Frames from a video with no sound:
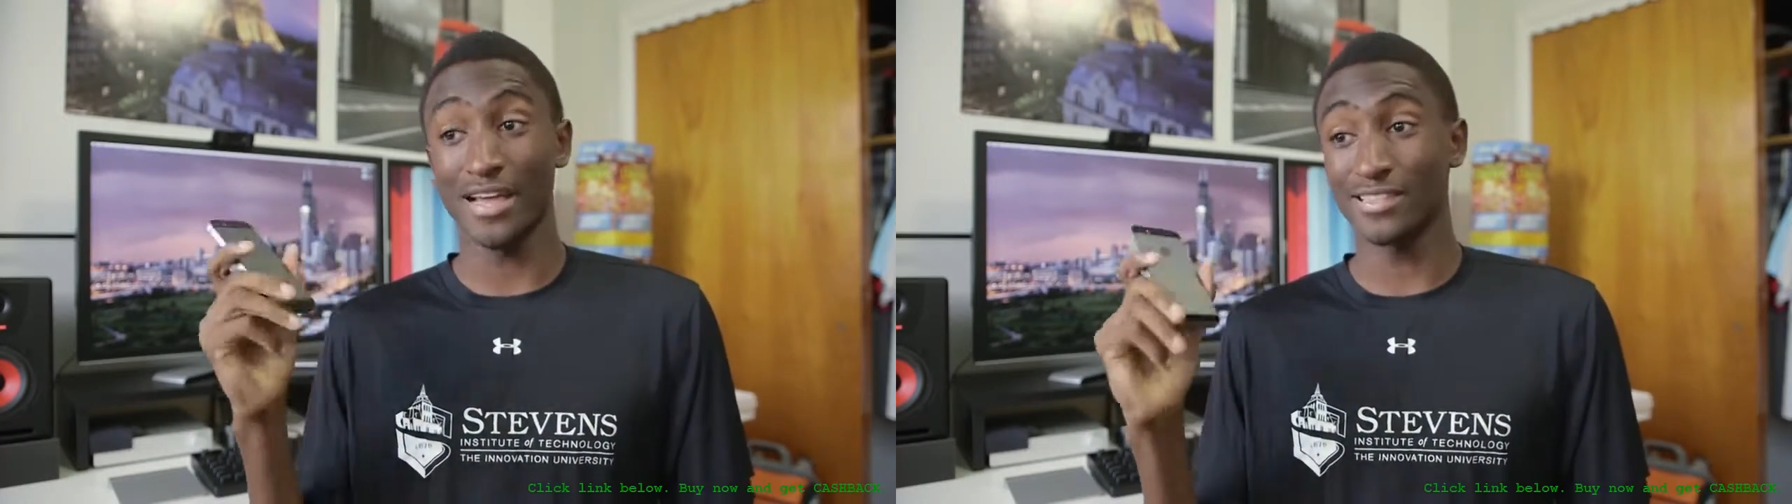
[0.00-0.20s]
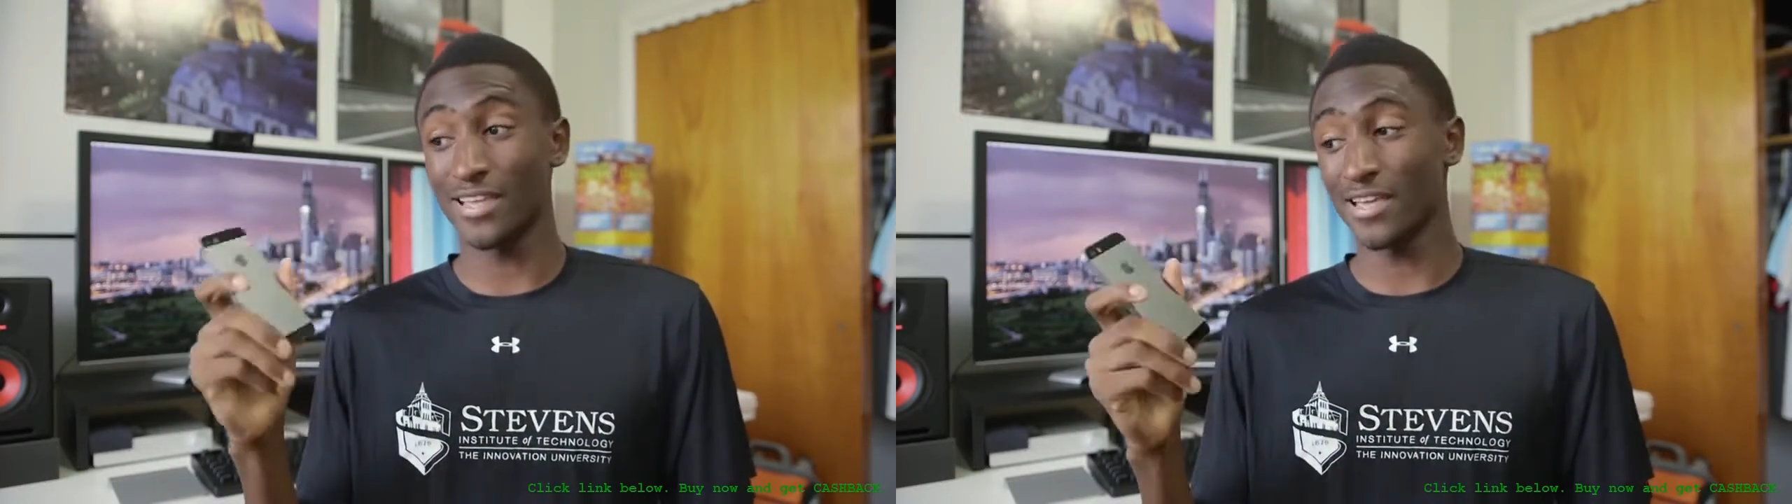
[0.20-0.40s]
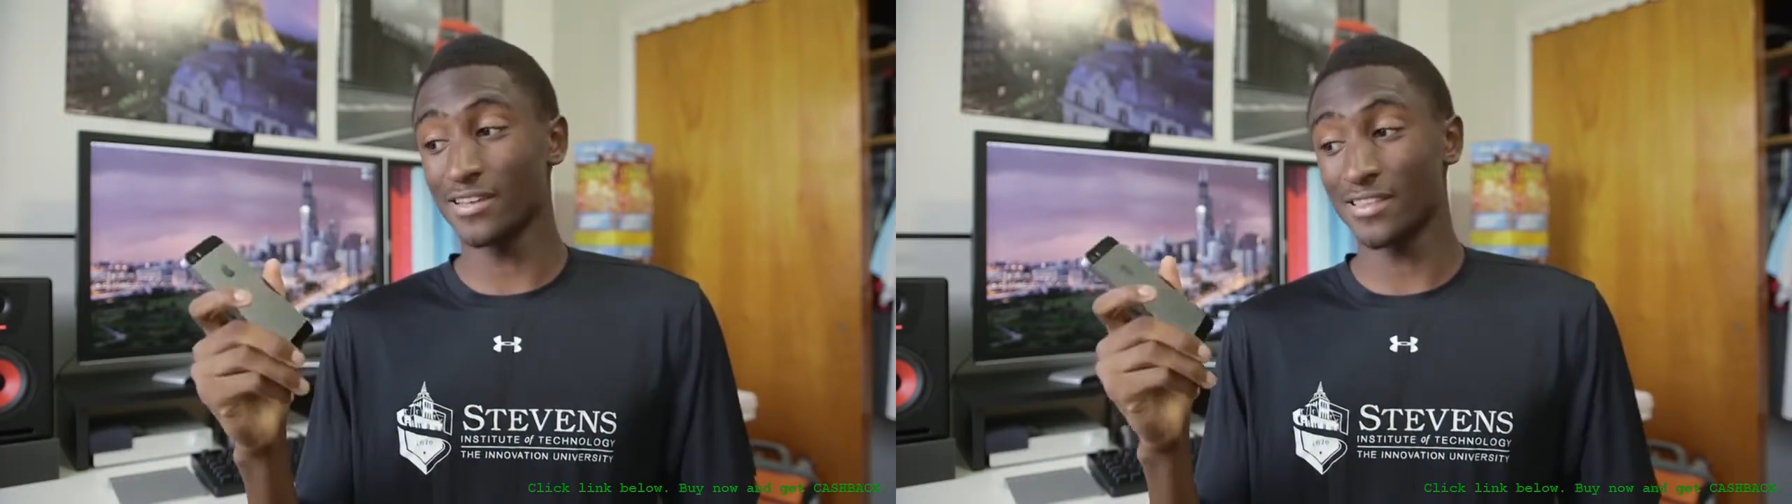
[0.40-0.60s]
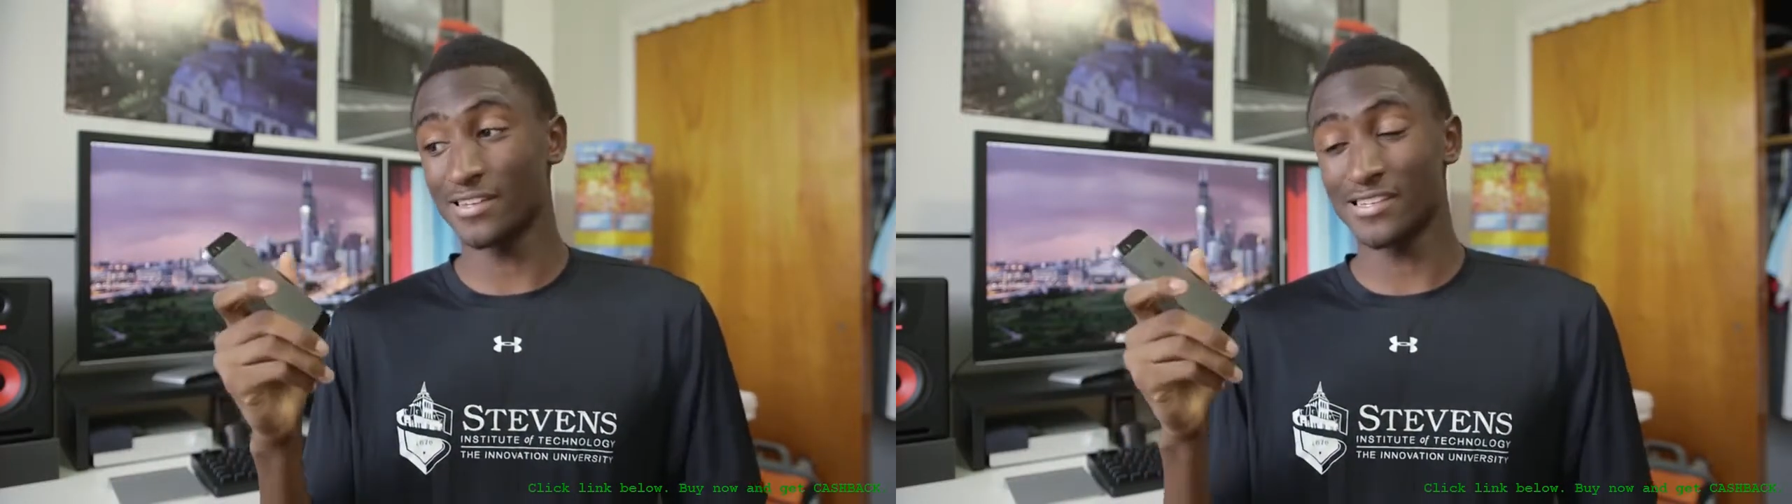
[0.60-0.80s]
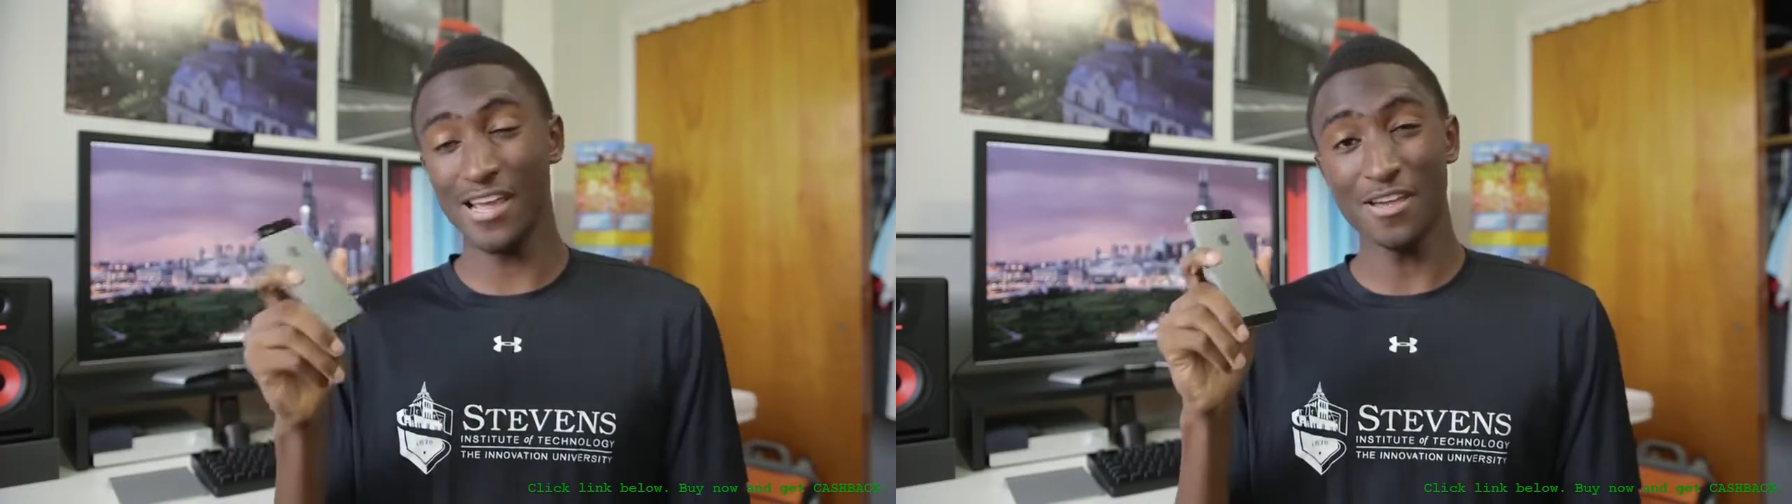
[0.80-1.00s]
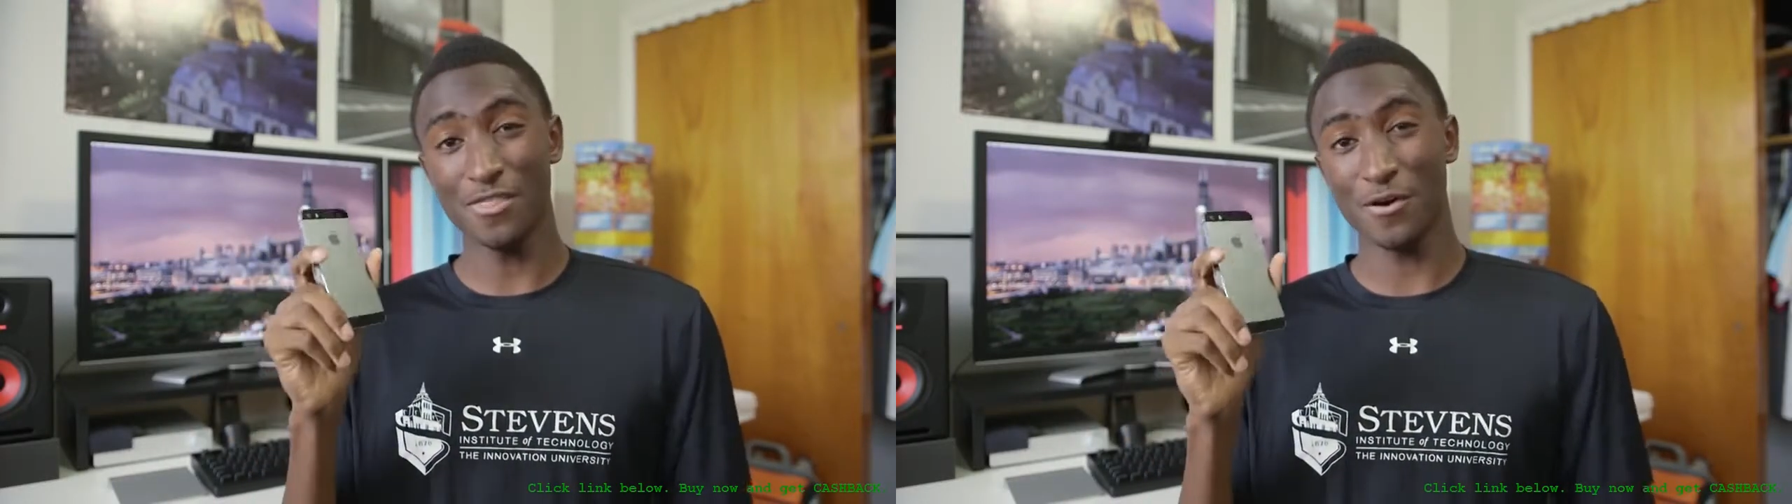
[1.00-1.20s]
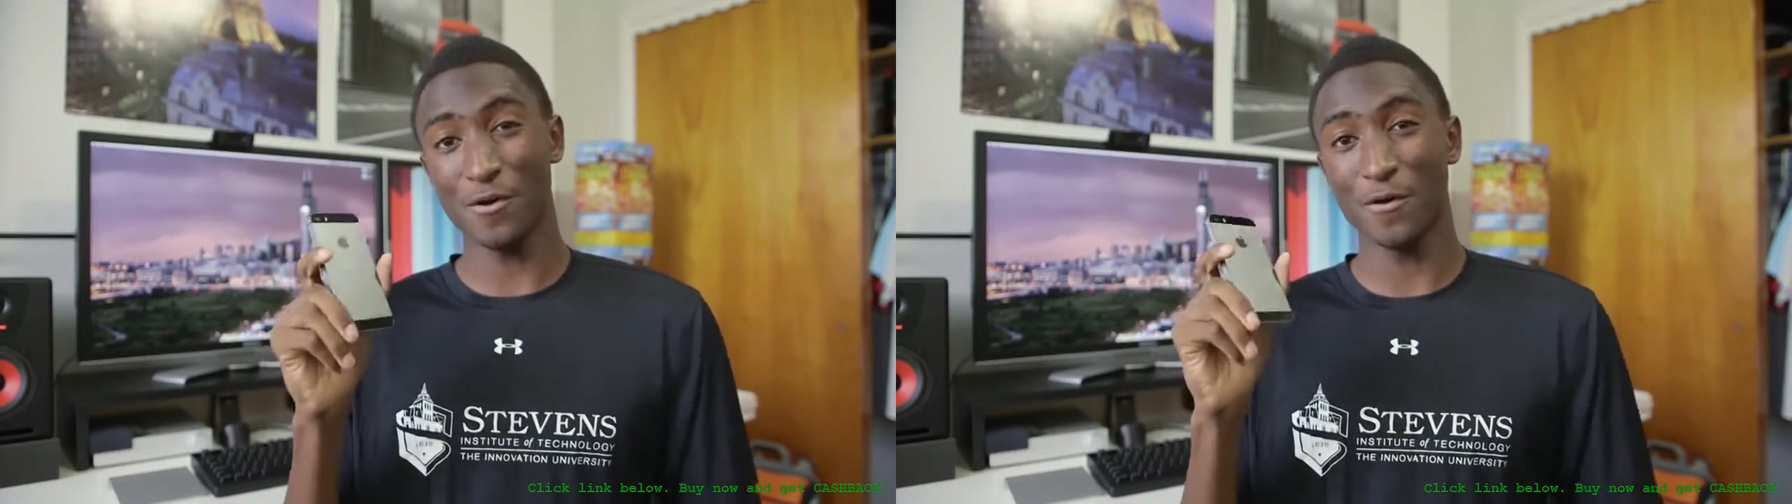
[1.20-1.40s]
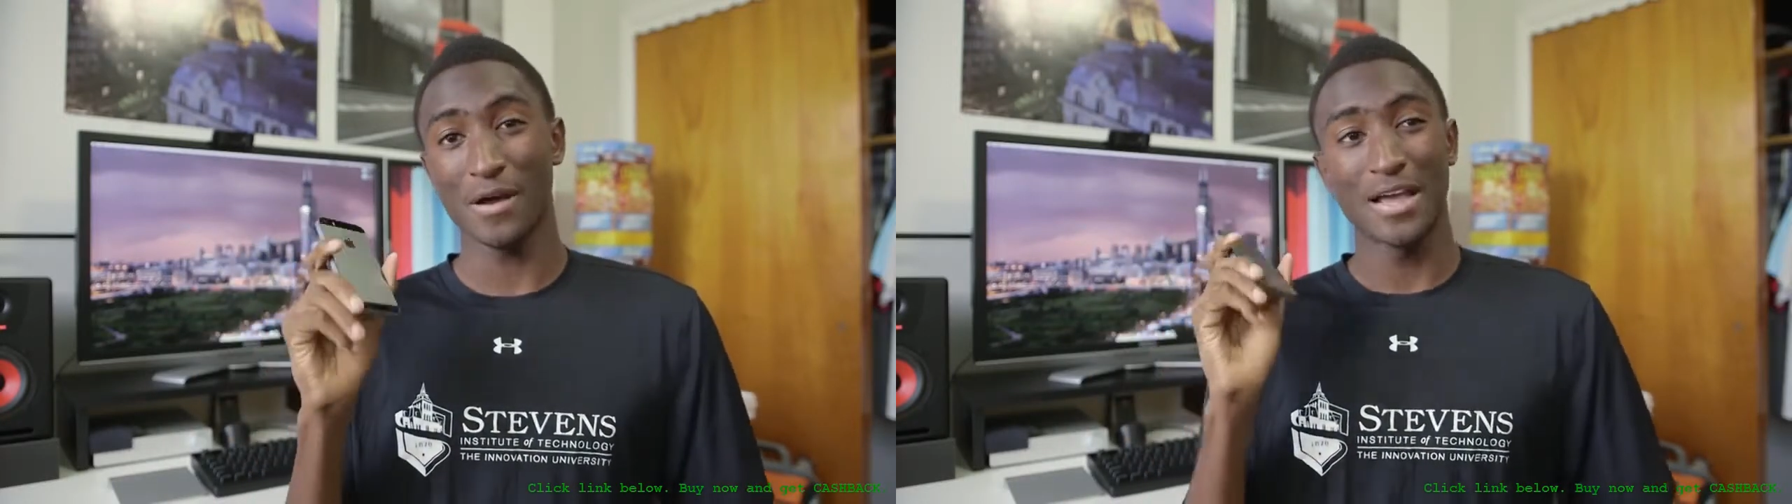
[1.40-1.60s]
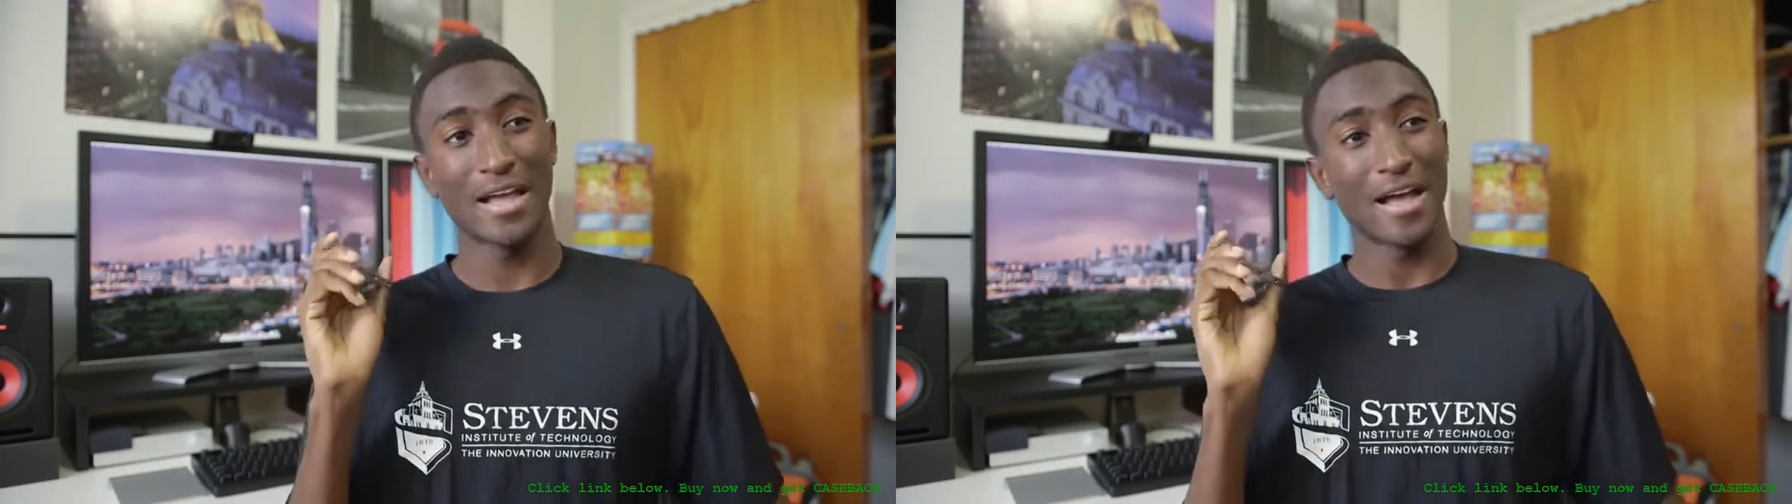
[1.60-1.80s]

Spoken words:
At the end of the day, though,